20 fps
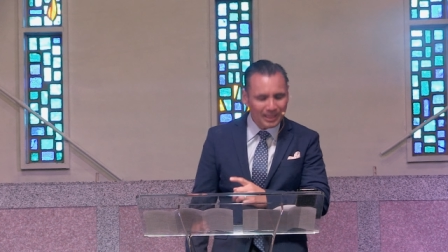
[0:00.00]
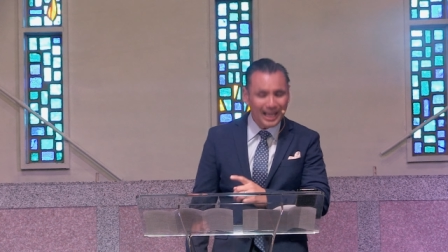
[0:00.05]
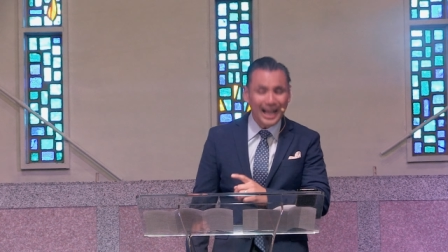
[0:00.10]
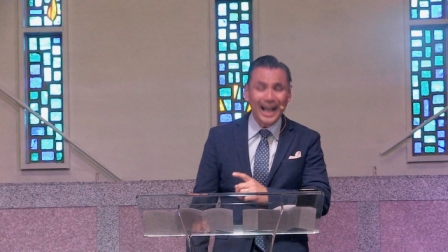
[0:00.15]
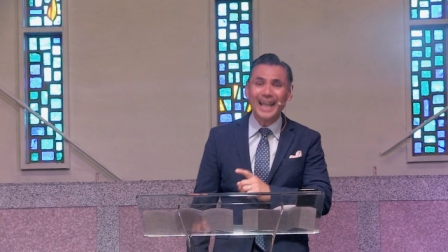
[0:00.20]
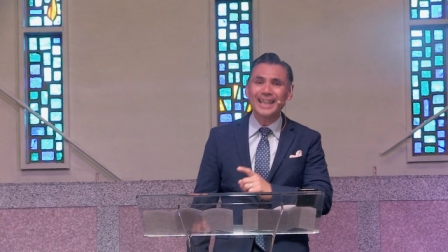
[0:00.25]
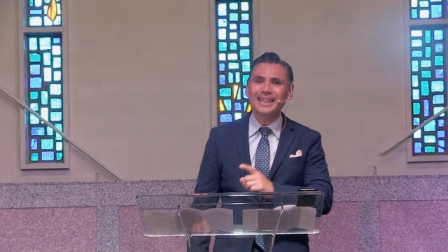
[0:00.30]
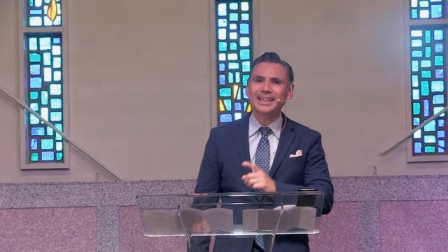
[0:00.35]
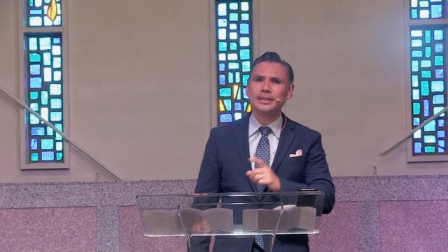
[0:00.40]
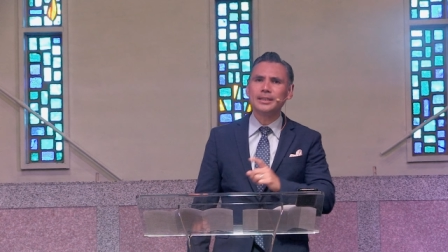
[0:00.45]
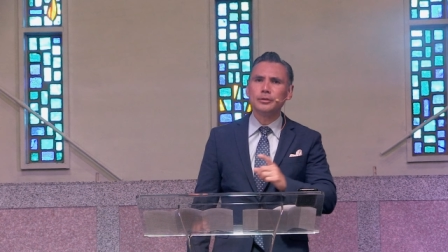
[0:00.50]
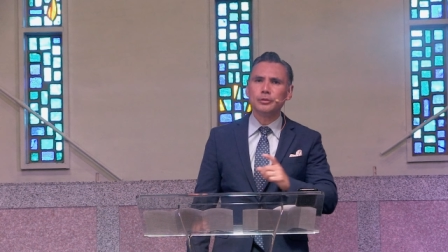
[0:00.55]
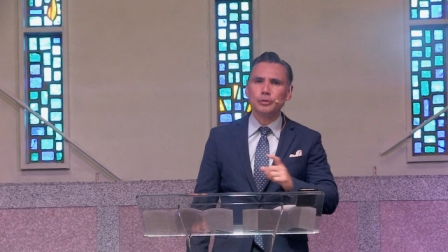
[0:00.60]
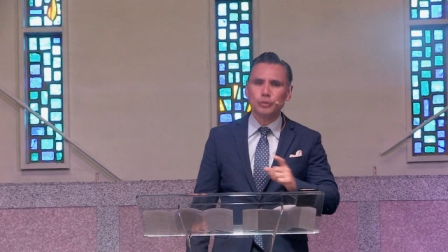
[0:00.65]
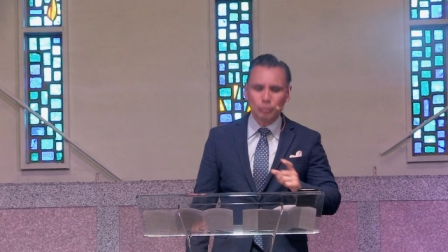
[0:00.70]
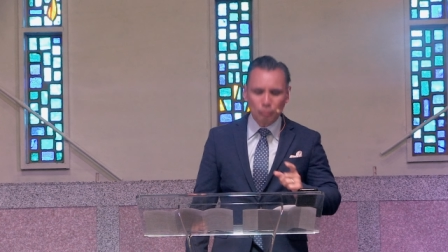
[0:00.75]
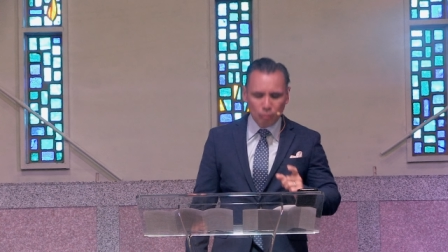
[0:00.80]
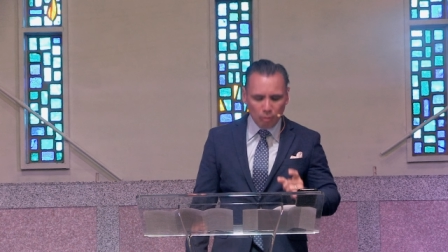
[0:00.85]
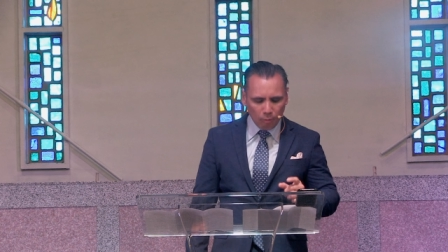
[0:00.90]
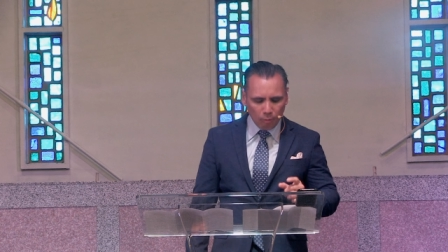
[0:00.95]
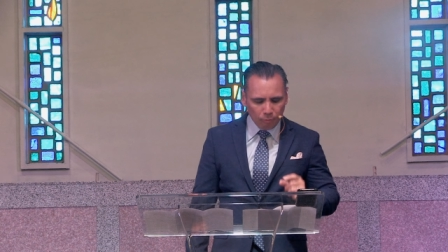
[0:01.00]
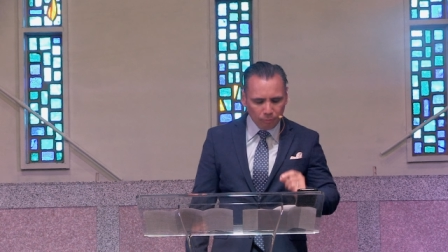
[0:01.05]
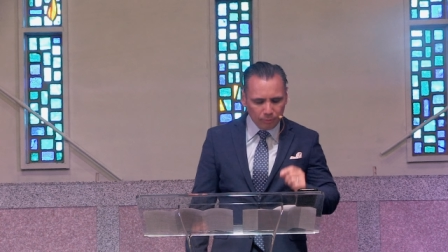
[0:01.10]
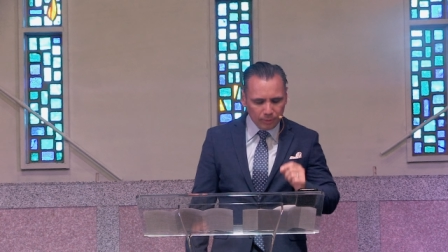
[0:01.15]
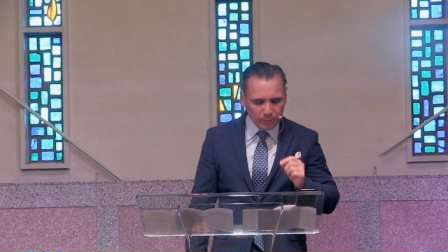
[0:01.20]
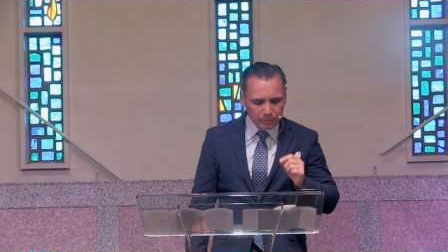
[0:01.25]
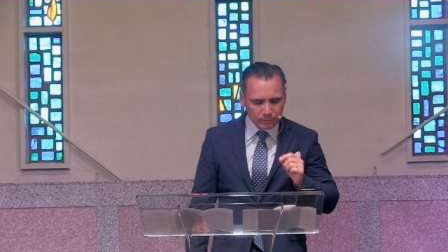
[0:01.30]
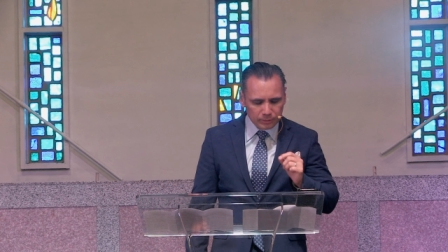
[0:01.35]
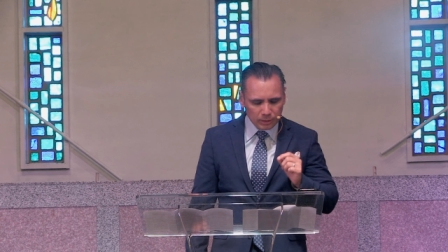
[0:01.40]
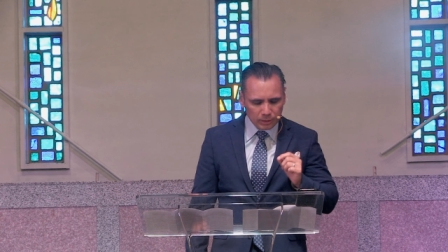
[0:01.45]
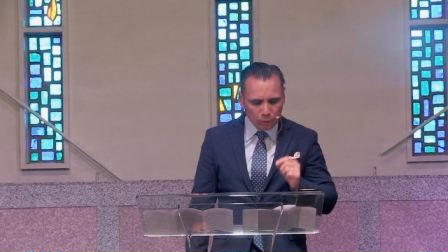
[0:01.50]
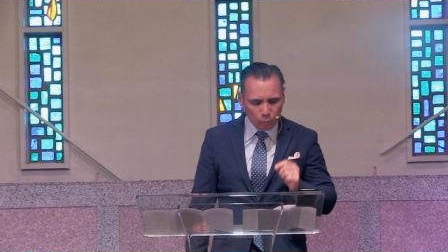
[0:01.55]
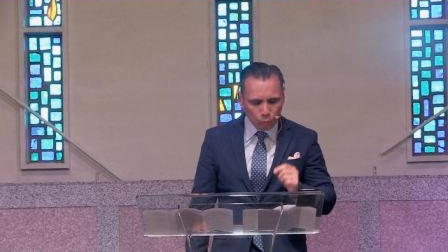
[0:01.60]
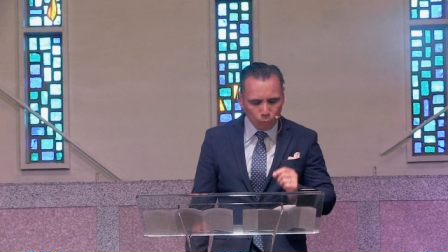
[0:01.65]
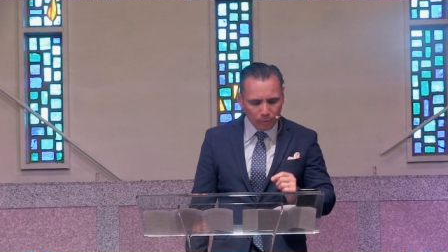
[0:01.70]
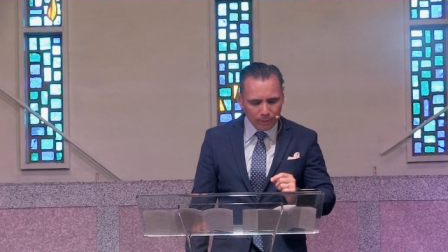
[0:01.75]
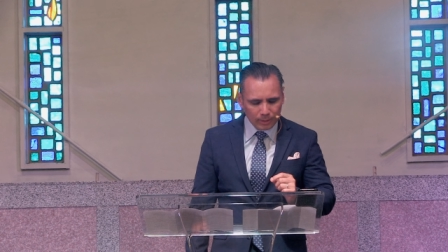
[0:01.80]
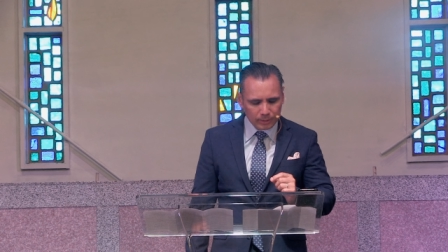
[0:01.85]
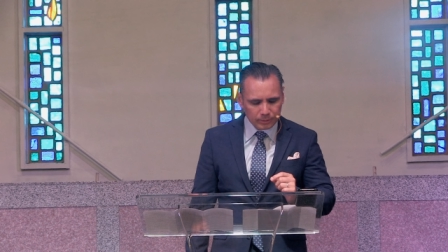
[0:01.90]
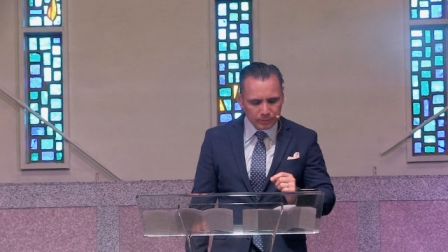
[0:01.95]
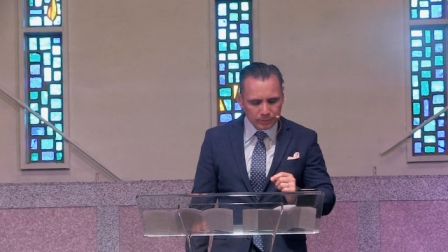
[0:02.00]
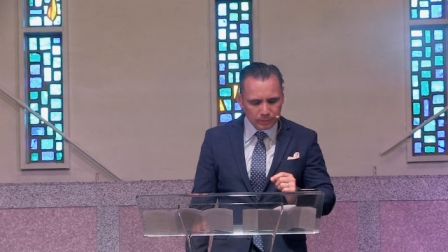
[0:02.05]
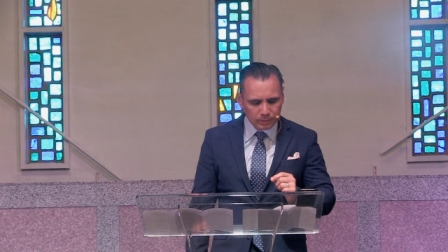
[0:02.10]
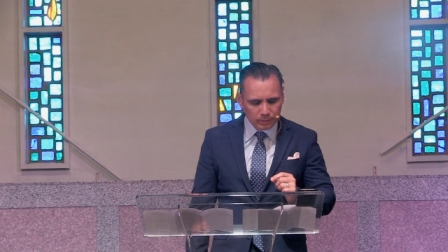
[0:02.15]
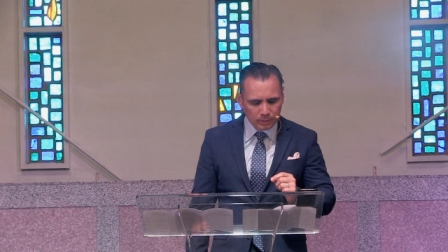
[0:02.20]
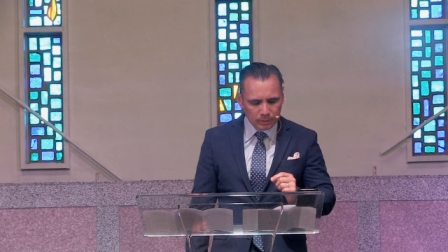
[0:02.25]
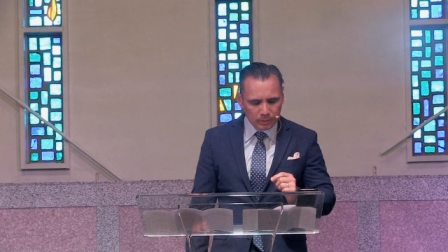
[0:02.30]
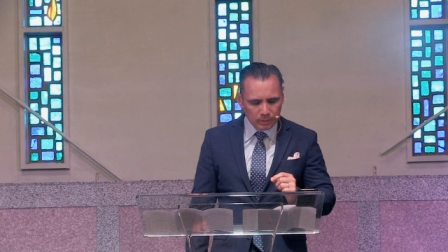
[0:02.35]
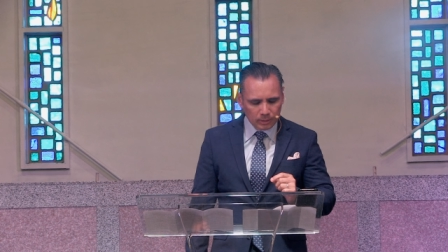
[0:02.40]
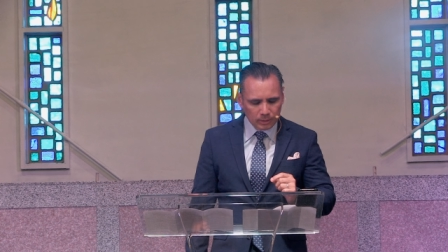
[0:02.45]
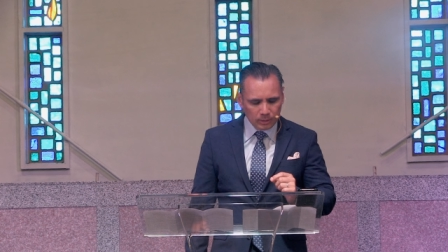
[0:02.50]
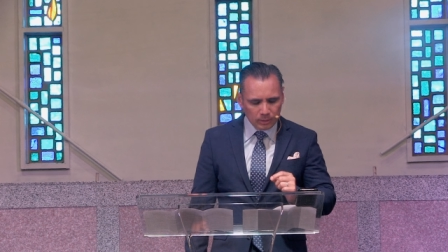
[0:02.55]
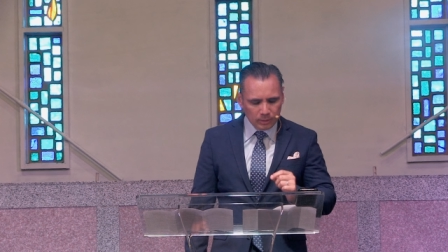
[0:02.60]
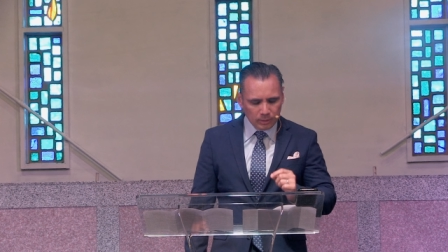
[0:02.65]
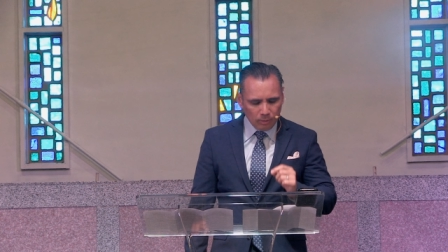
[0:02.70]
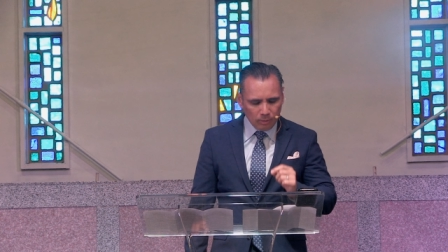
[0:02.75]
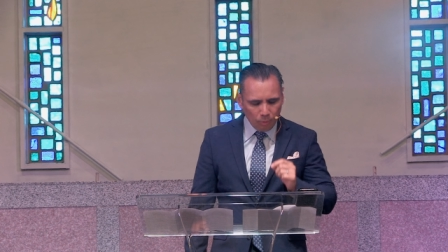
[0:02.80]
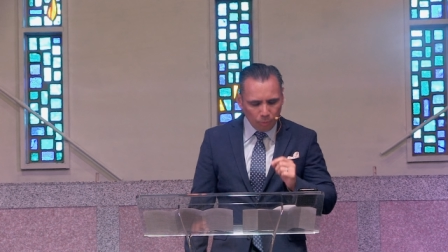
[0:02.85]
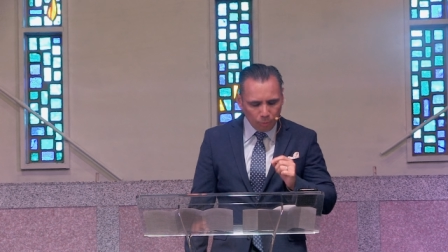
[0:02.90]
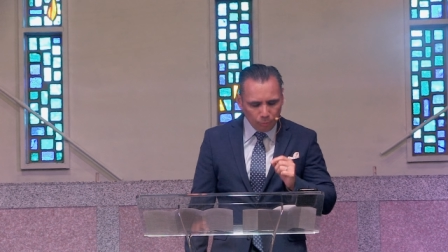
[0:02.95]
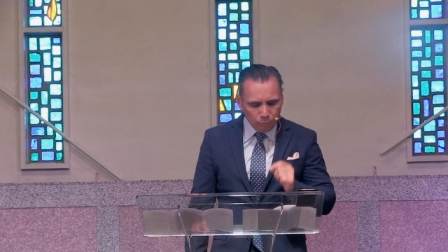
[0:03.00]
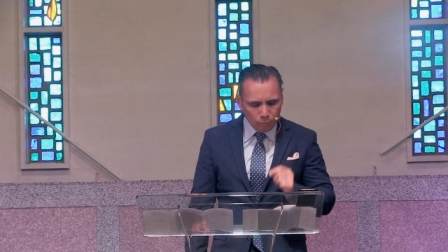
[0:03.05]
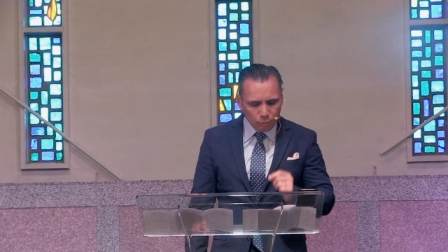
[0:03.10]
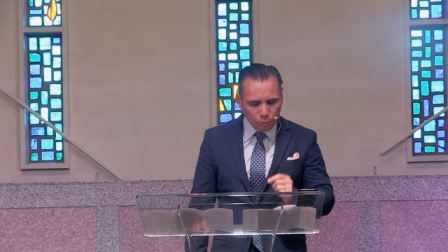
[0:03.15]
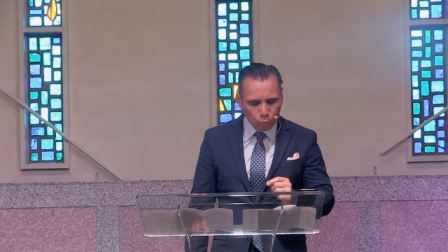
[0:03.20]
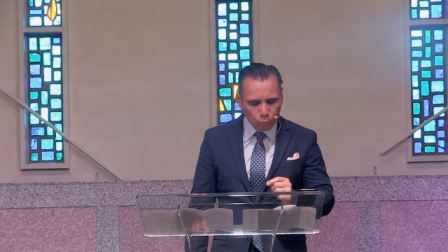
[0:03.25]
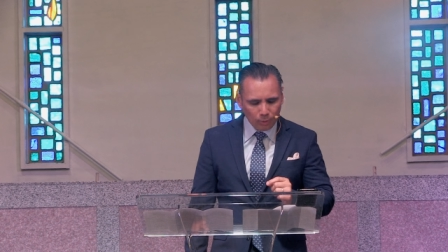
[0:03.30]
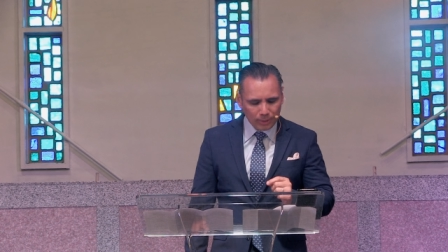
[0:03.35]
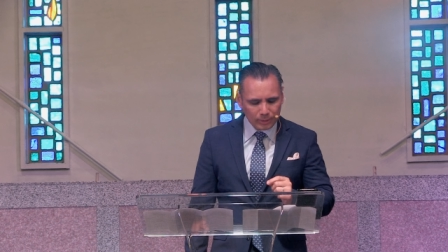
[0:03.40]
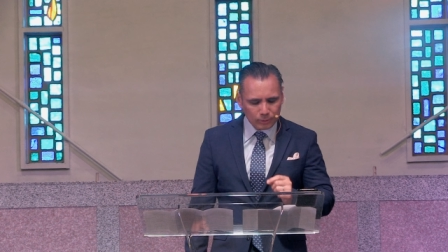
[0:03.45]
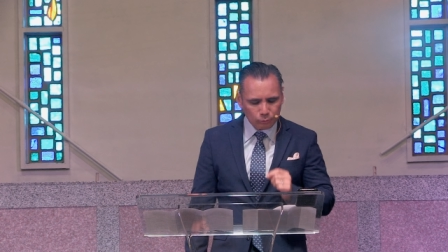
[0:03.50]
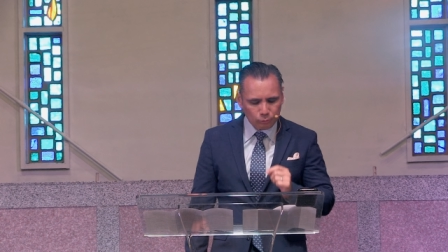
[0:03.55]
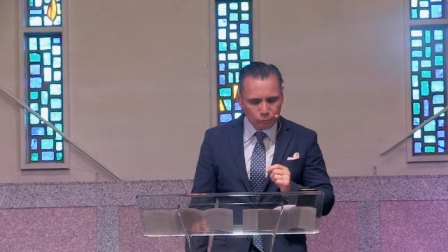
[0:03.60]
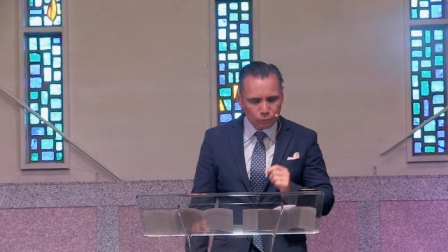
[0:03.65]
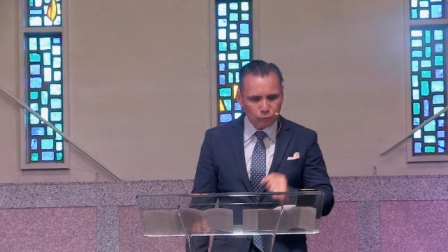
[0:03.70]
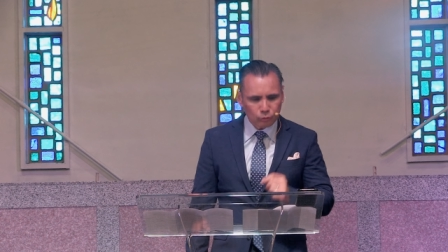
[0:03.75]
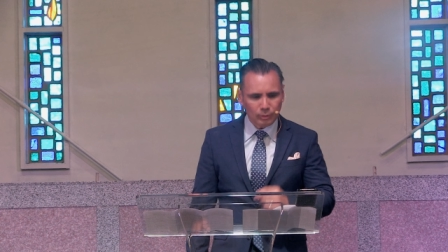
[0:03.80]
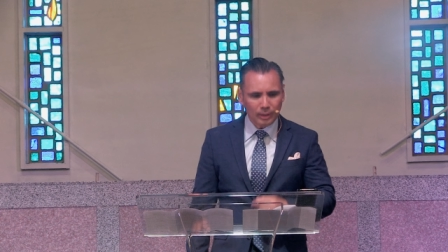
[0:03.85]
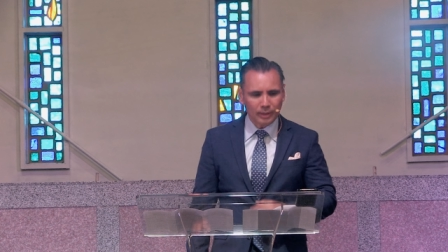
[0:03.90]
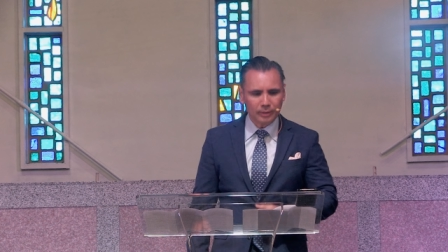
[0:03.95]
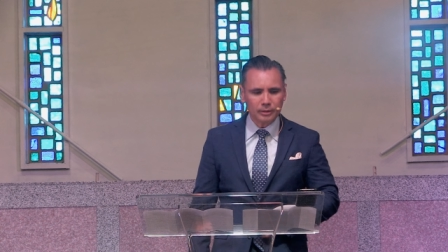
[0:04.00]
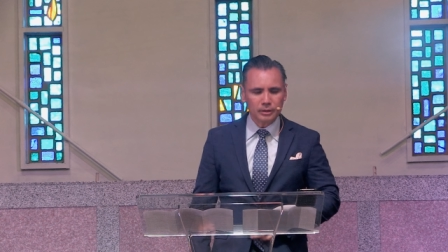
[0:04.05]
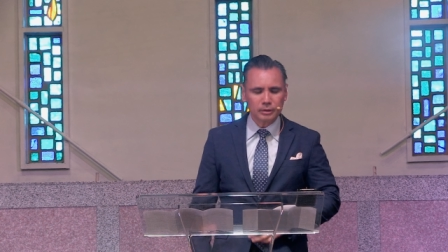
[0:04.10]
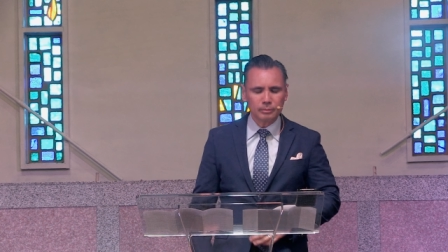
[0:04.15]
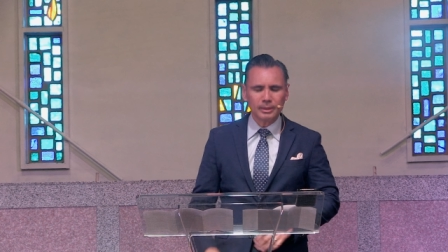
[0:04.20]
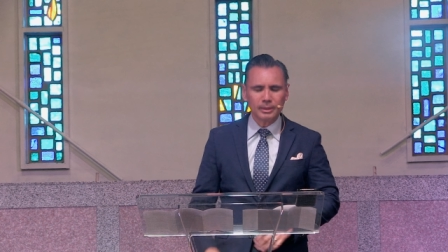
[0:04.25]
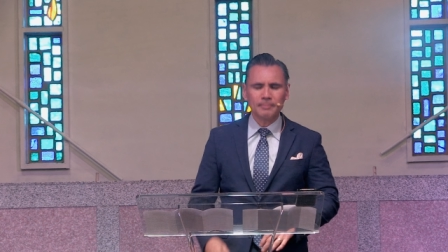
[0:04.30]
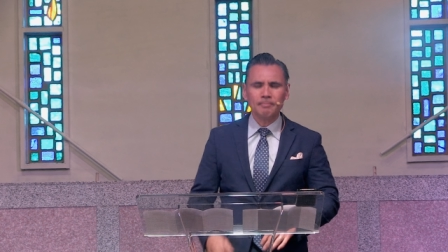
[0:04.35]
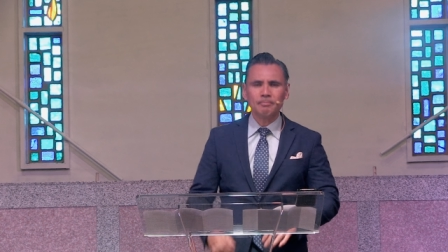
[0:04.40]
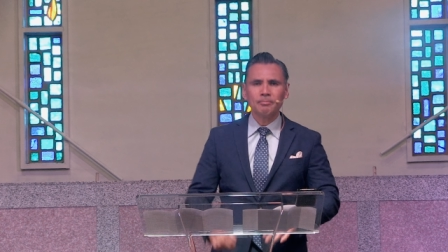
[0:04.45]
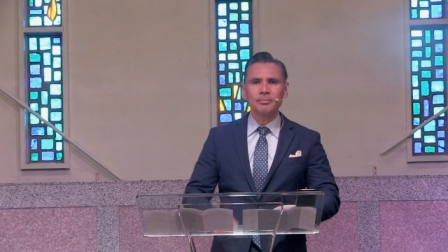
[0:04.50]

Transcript: I can do all things in Christ, through Christ who strengthens me.